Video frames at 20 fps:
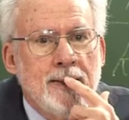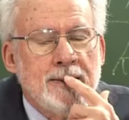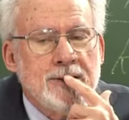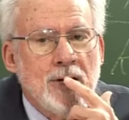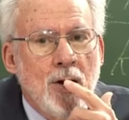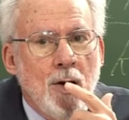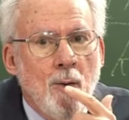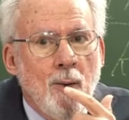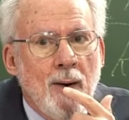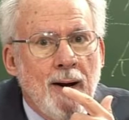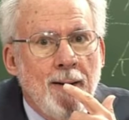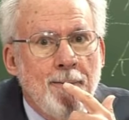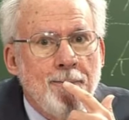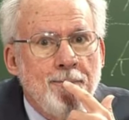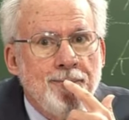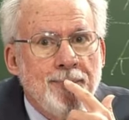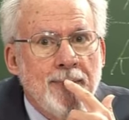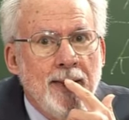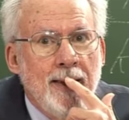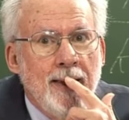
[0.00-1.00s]

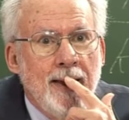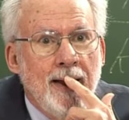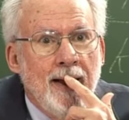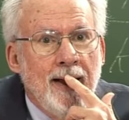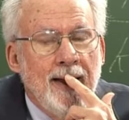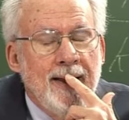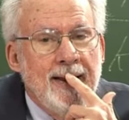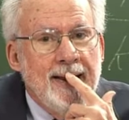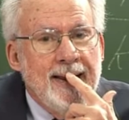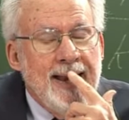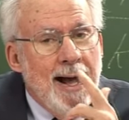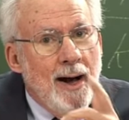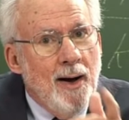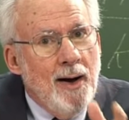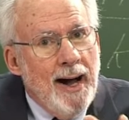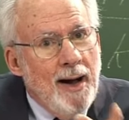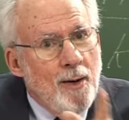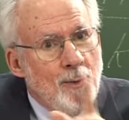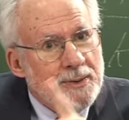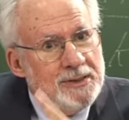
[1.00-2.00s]
So
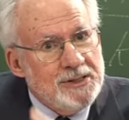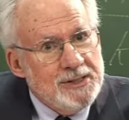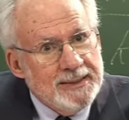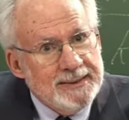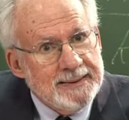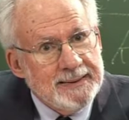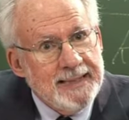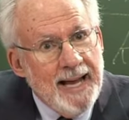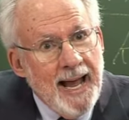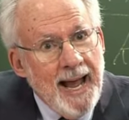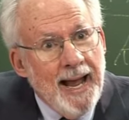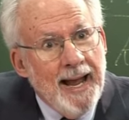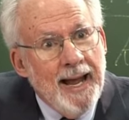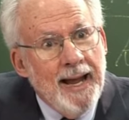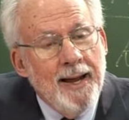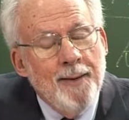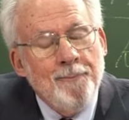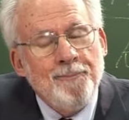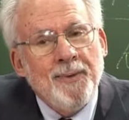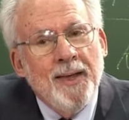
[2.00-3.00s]
now I would just
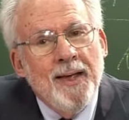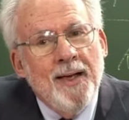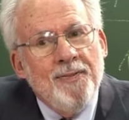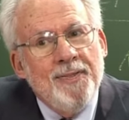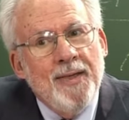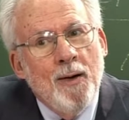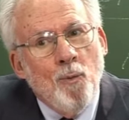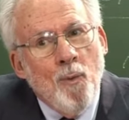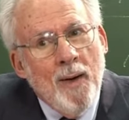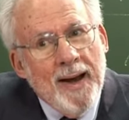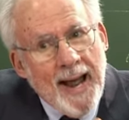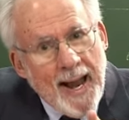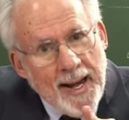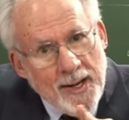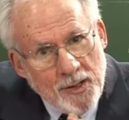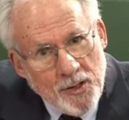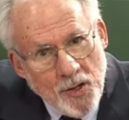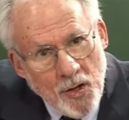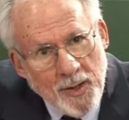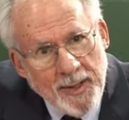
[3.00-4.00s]
say that when I
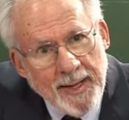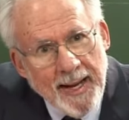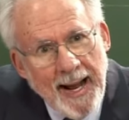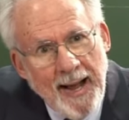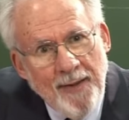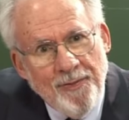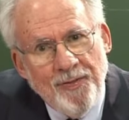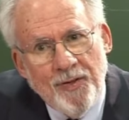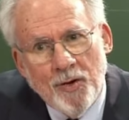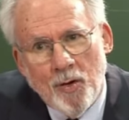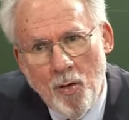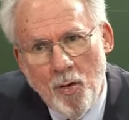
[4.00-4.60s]
look at the